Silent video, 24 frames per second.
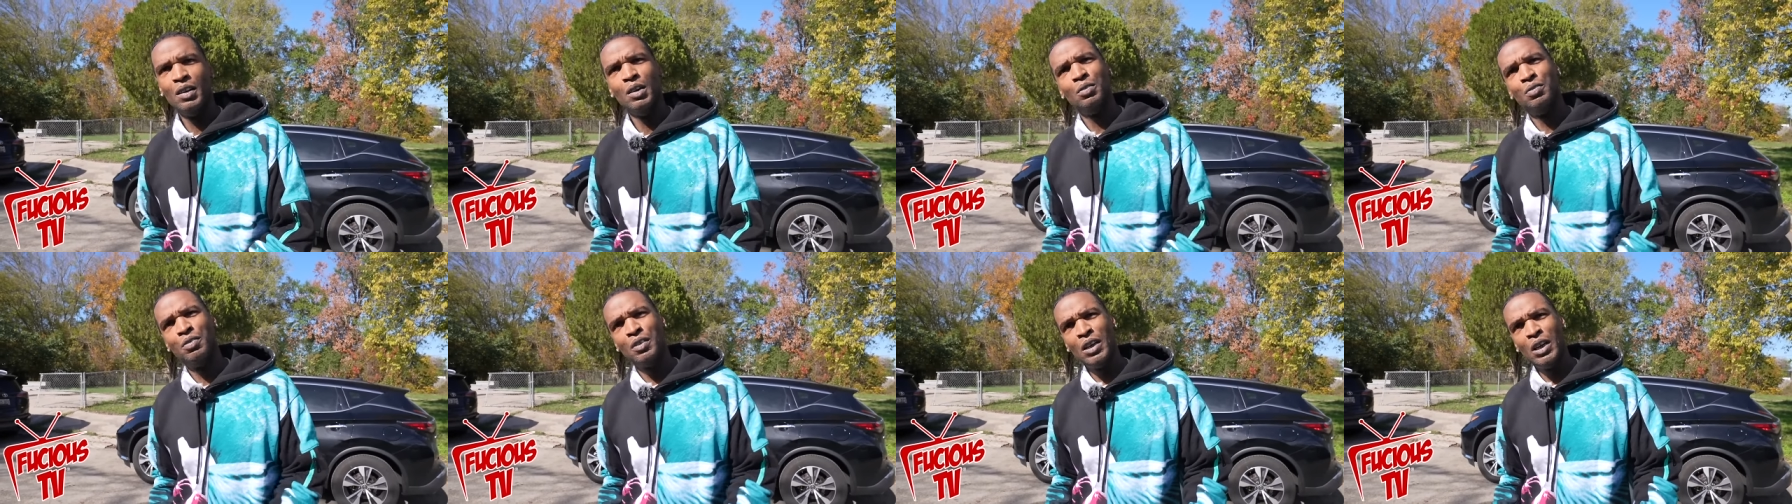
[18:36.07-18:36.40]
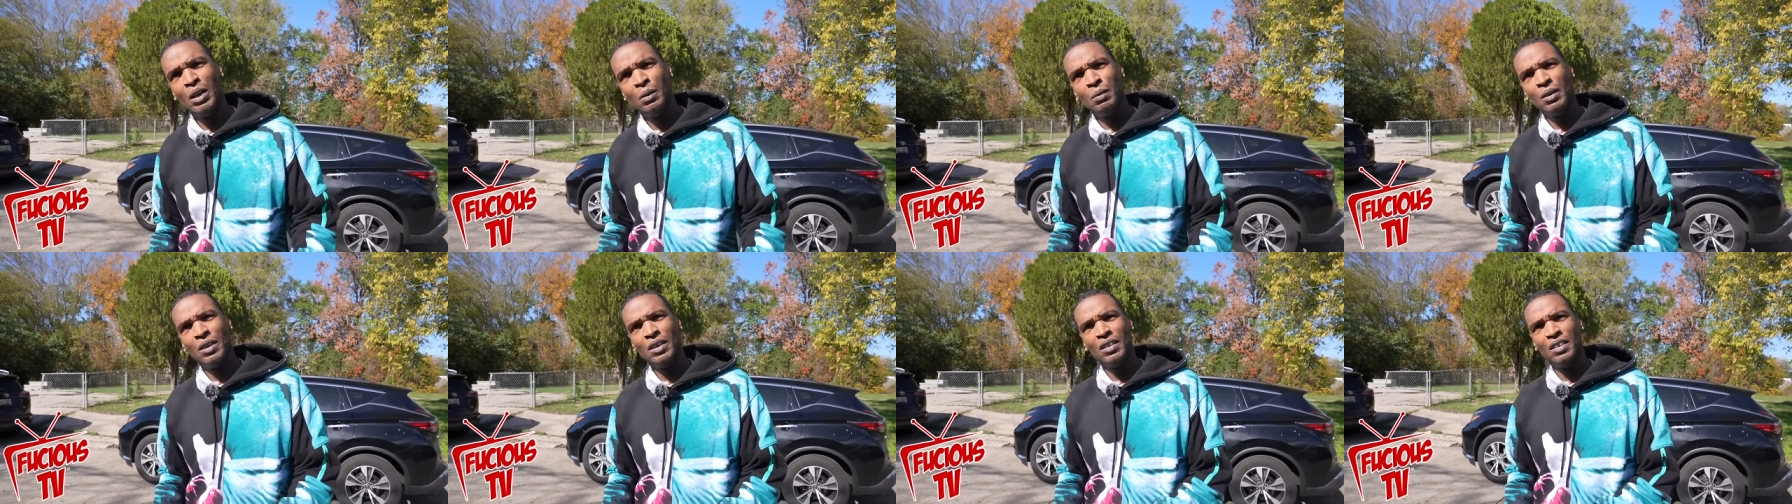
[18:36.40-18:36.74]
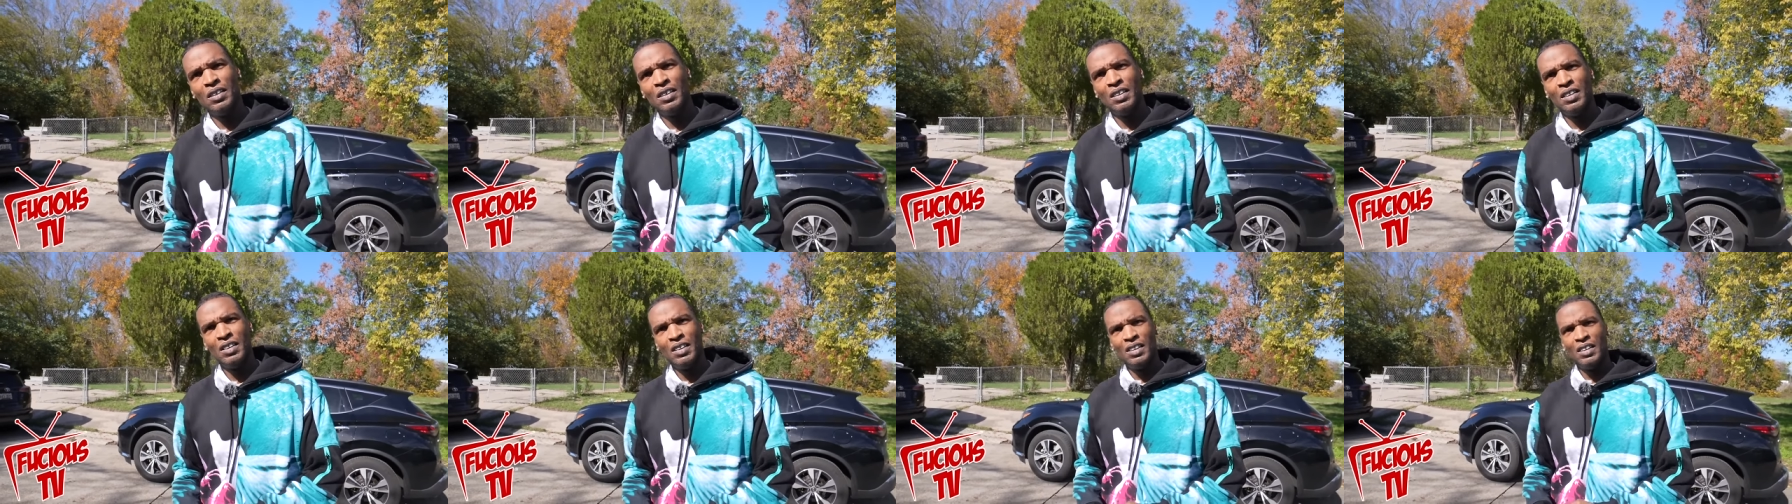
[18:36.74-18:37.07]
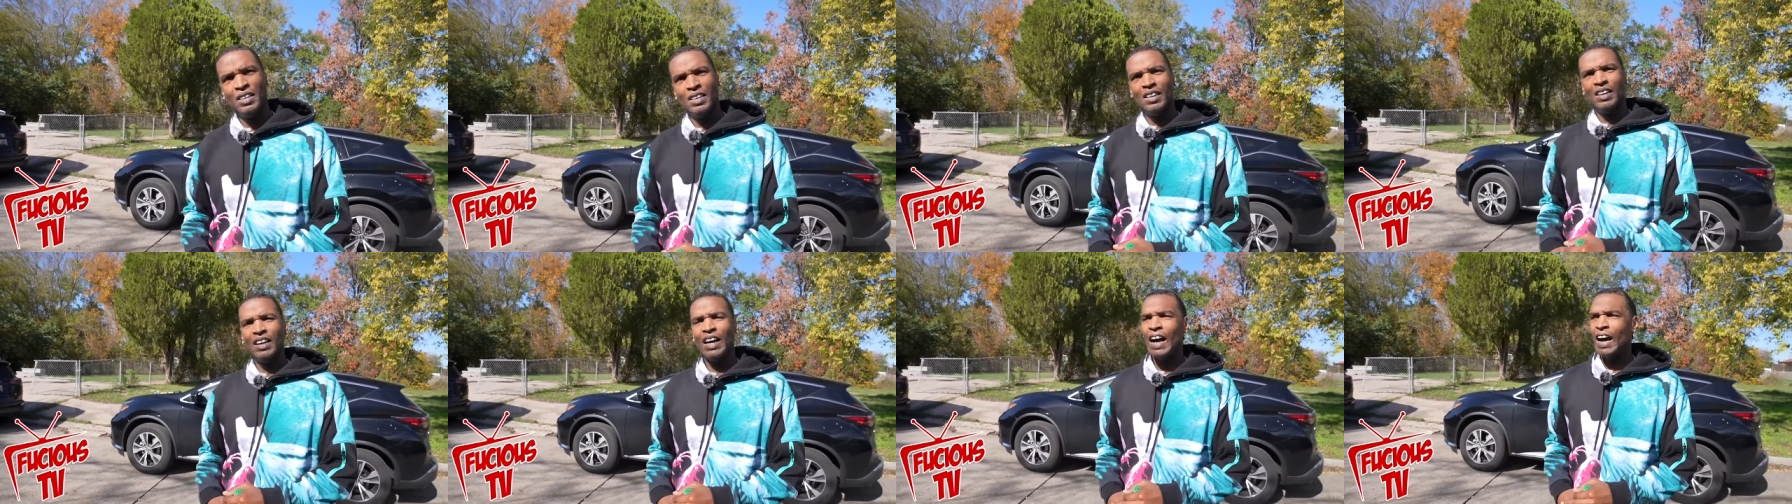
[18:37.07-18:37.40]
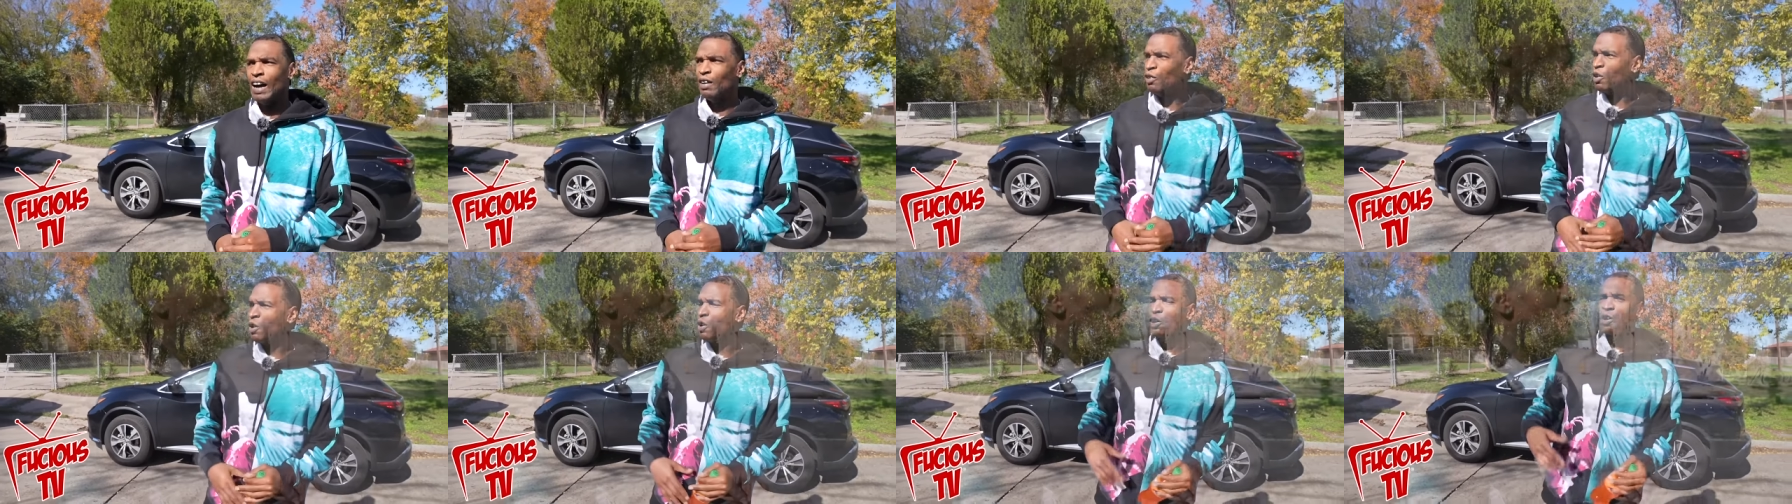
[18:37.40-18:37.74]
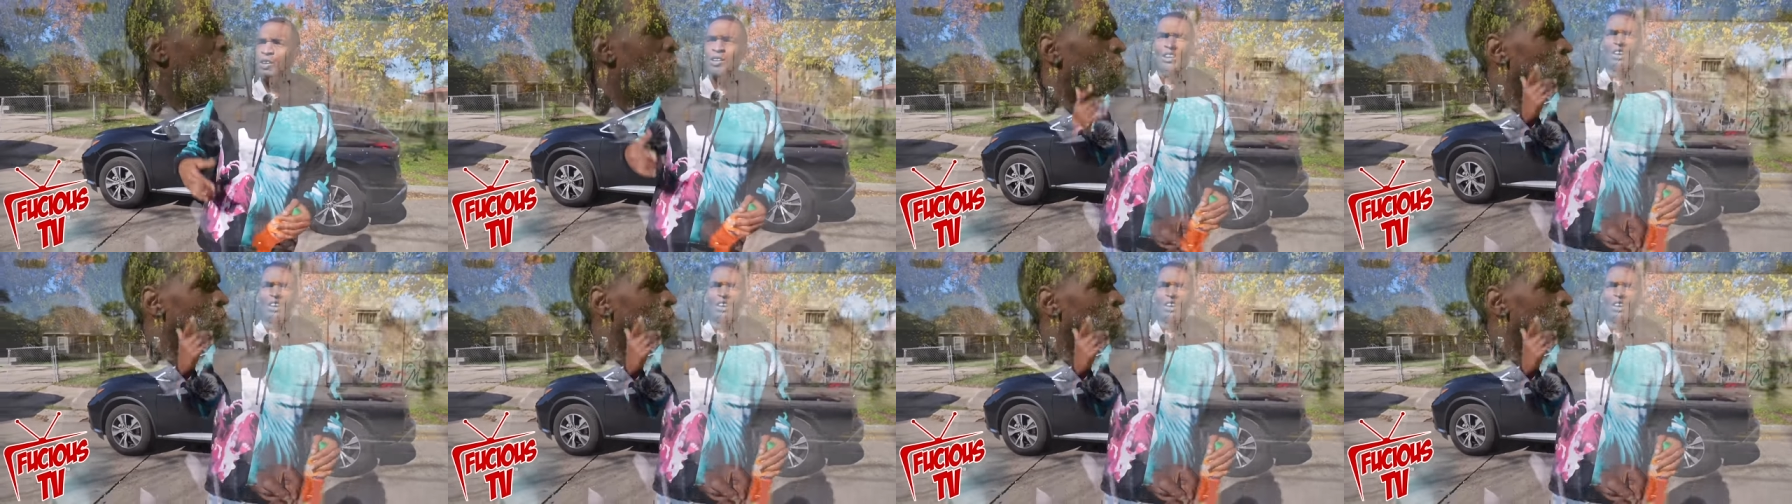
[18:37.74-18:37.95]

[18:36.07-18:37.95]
You feel me? All right, we're gonna go